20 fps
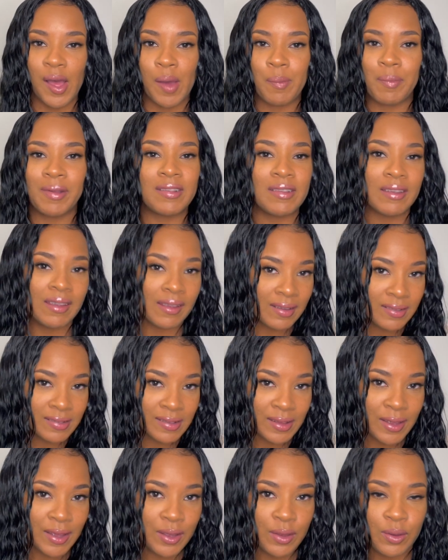It's easy.
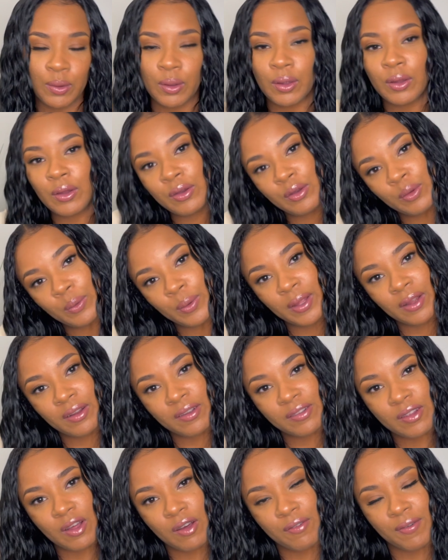You can do it
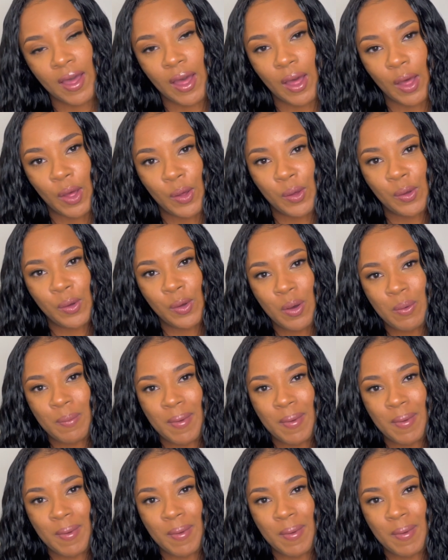yourself at home.